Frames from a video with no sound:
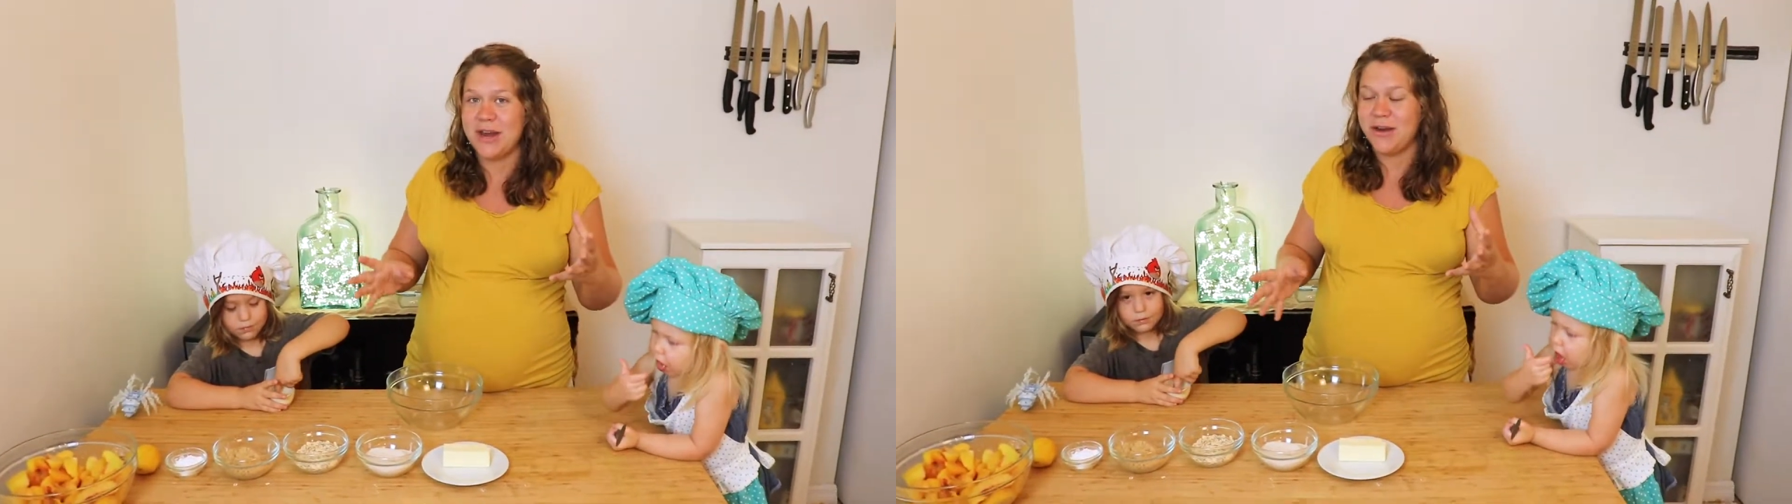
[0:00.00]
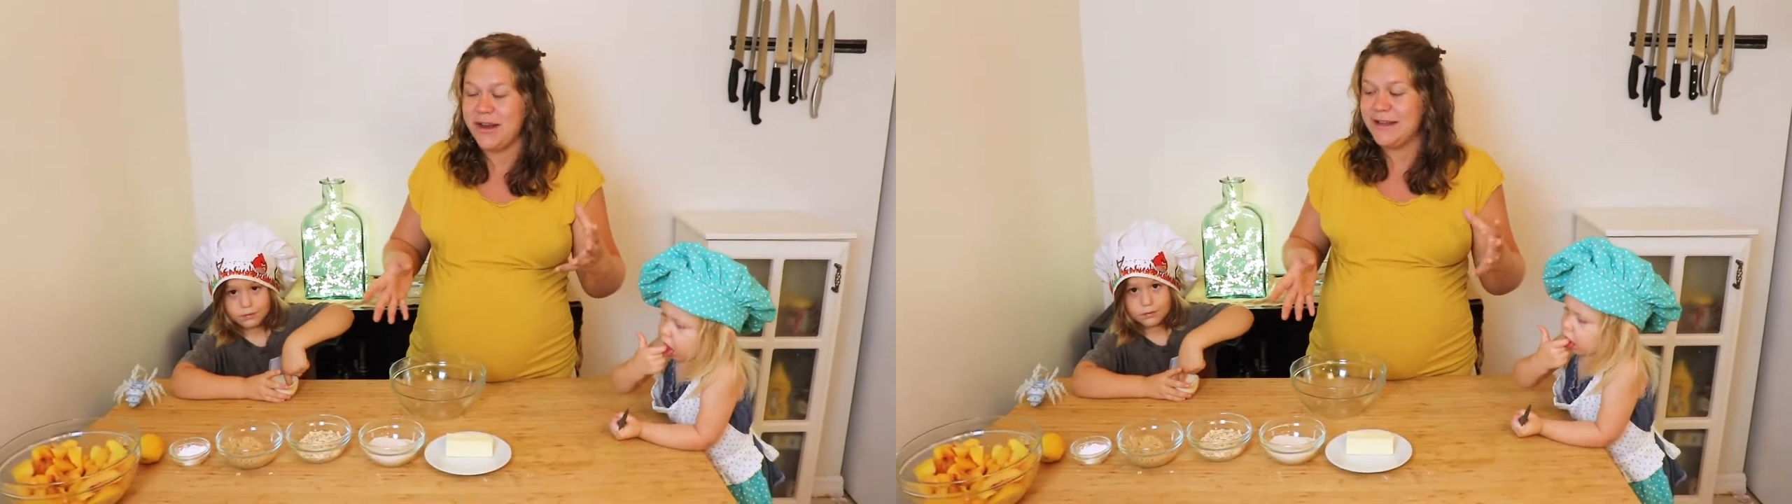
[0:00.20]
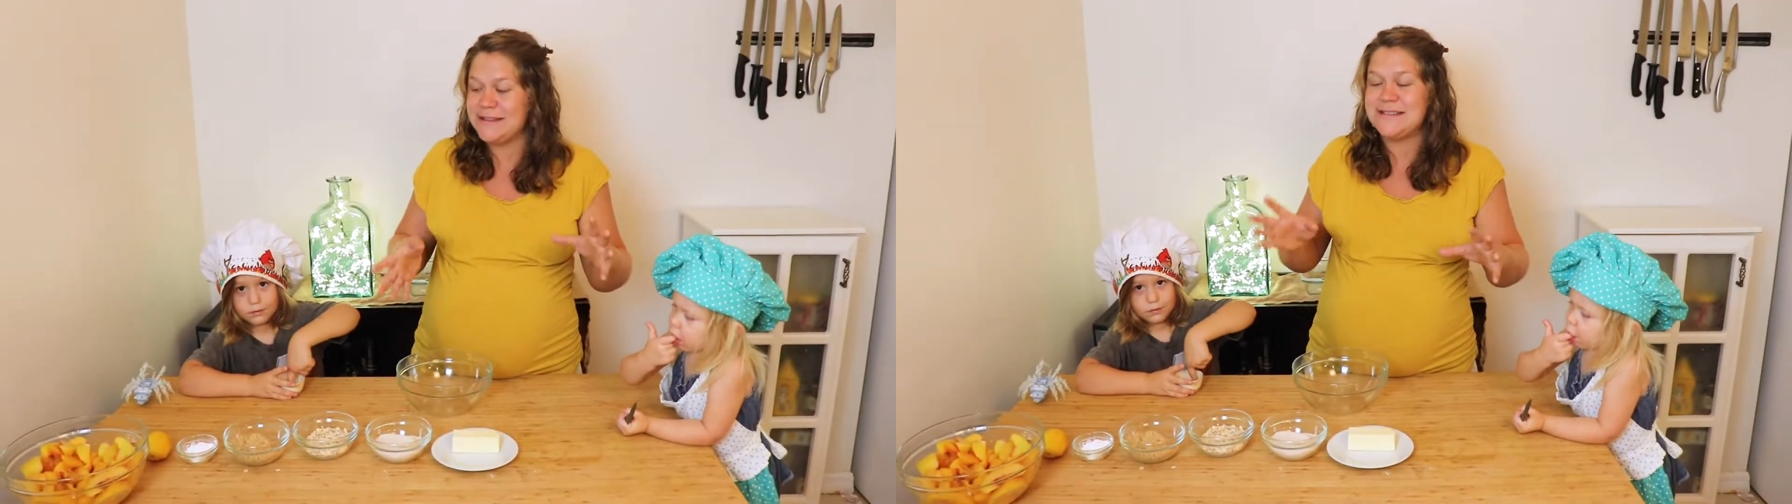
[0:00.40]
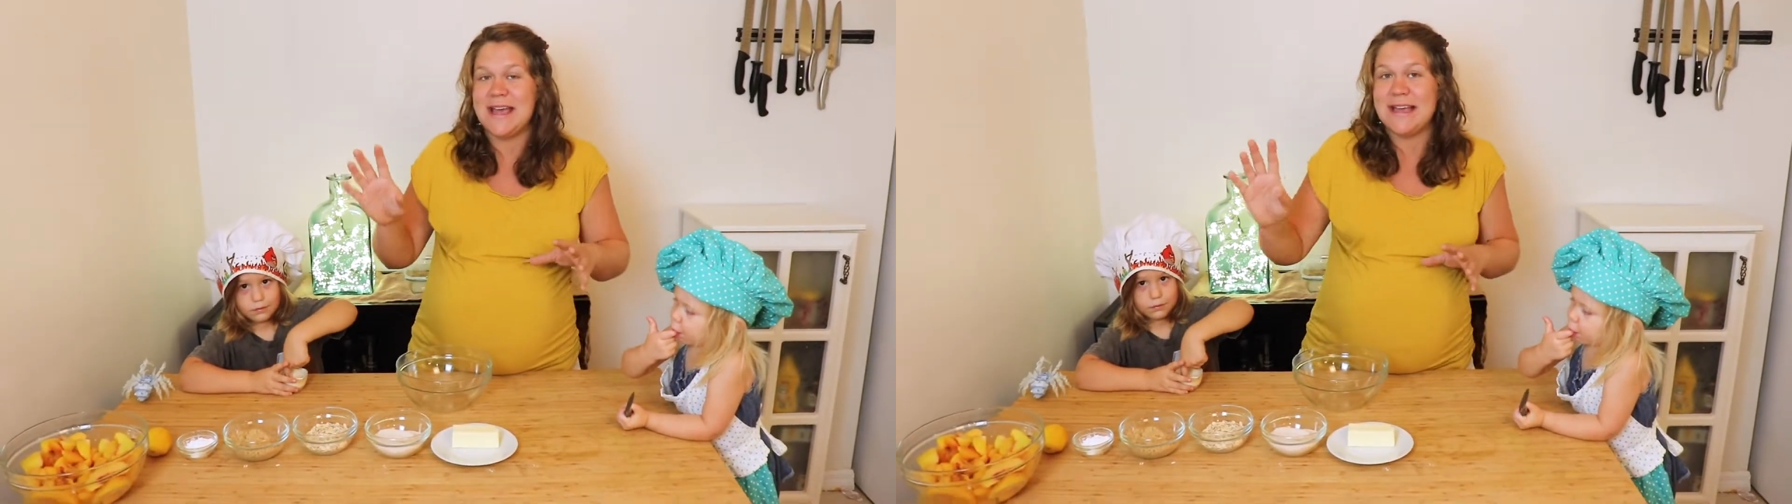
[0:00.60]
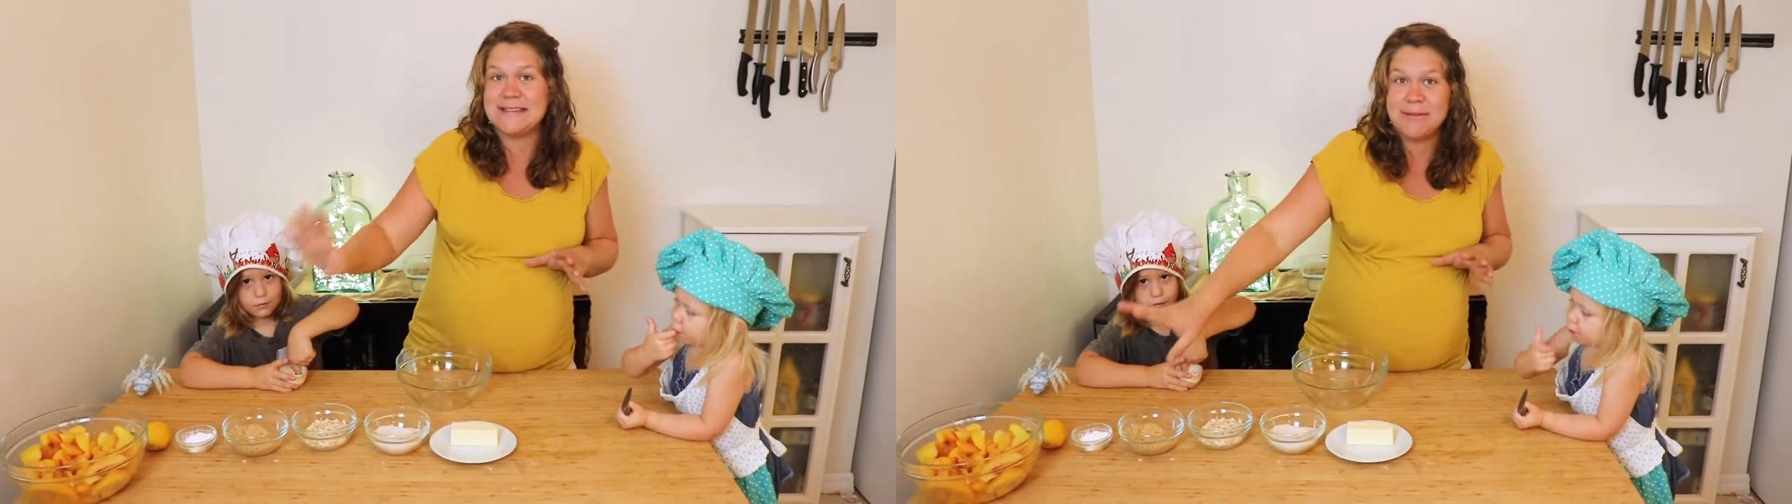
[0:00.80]
ingredients
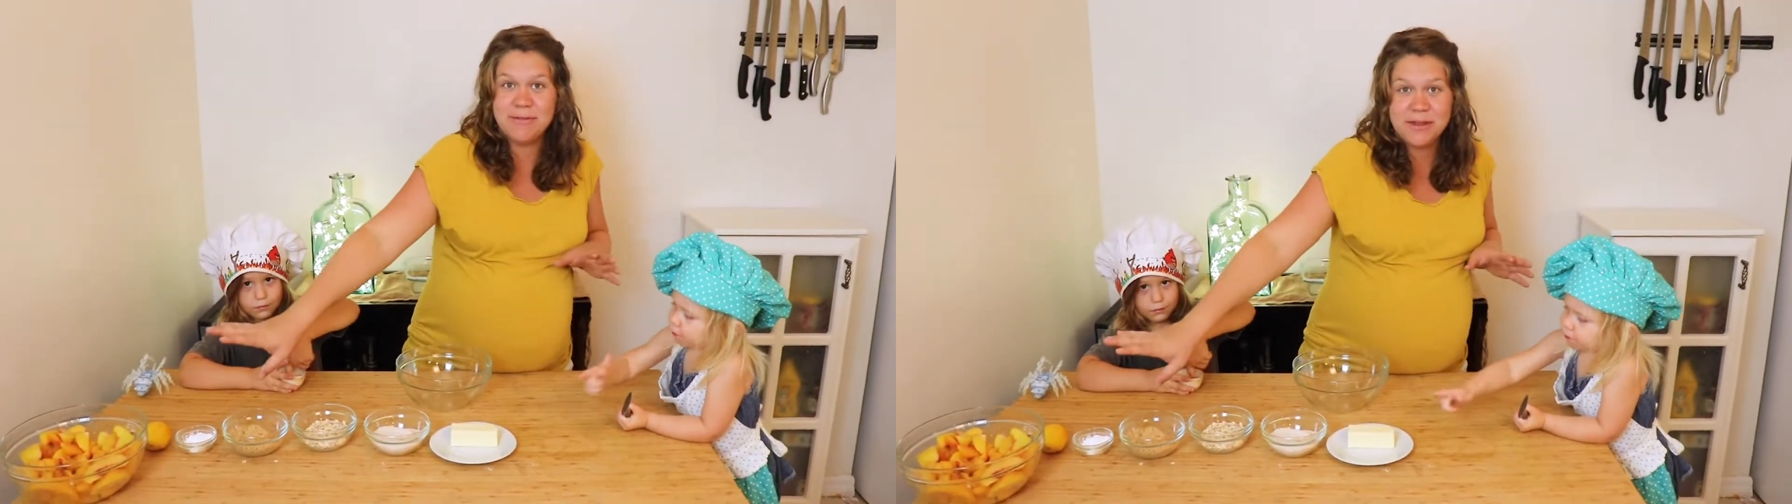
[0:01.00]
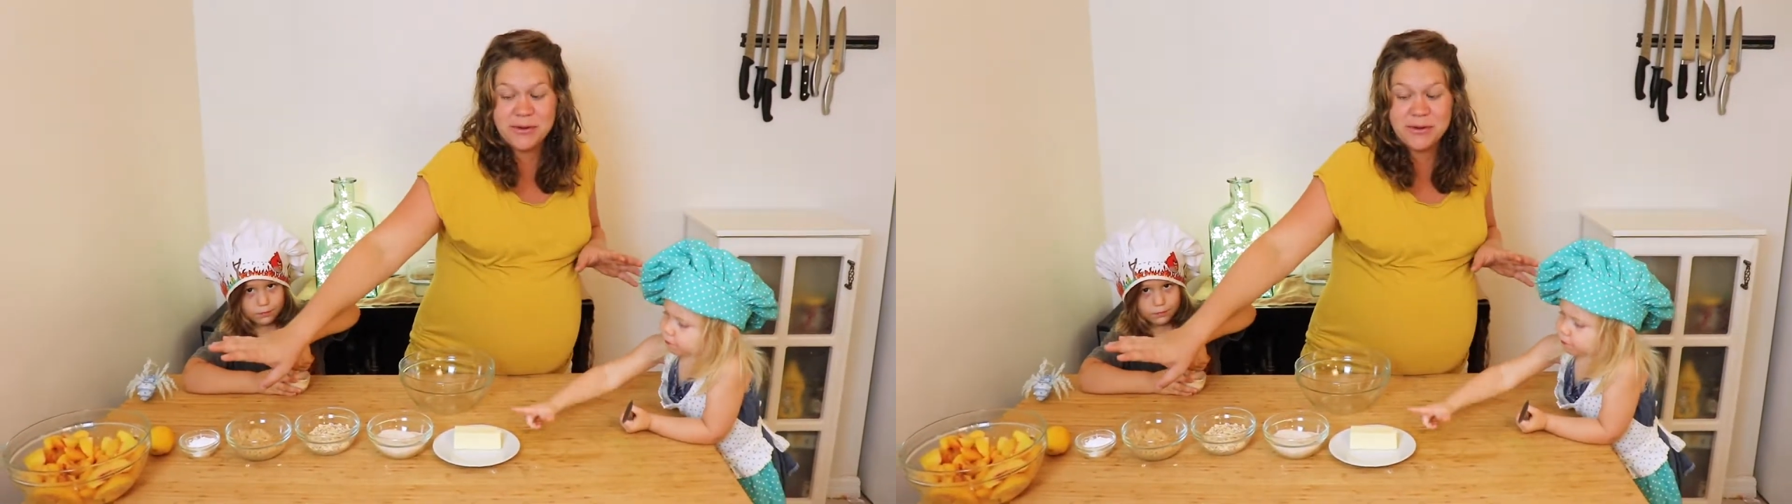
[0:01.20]
except for the